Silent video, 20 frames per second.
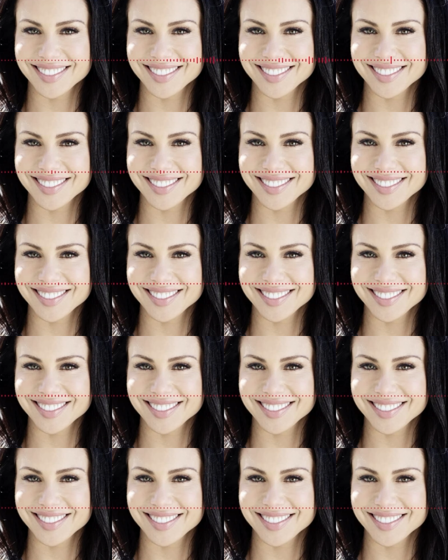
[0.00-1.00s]
I
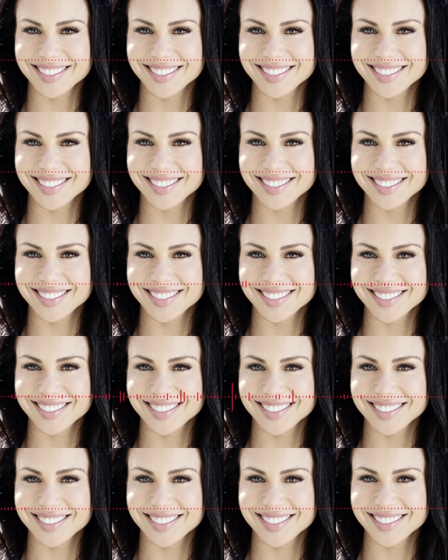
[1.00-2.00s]
mean, you
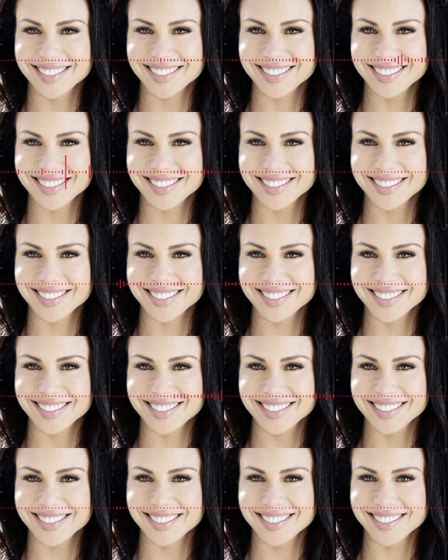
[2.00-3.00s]
know, person
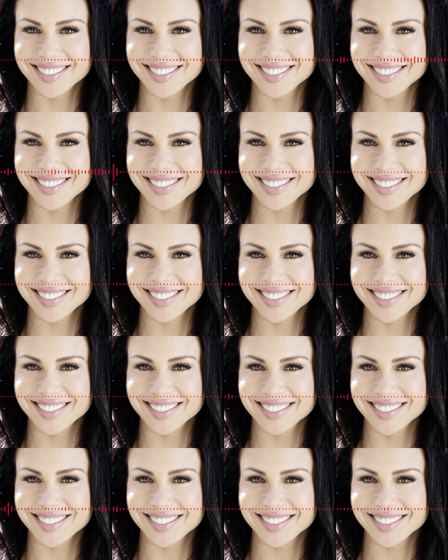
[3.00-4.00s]
after person,
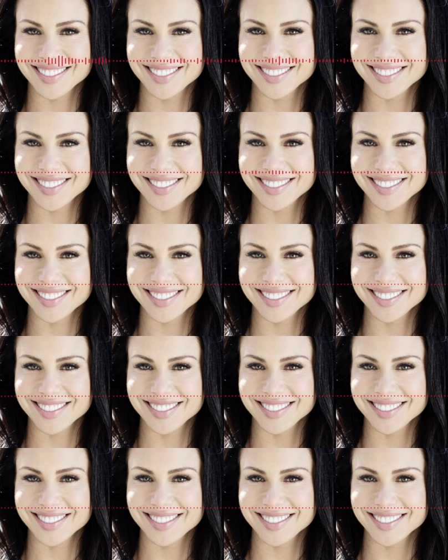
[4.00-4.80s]
can you imagine?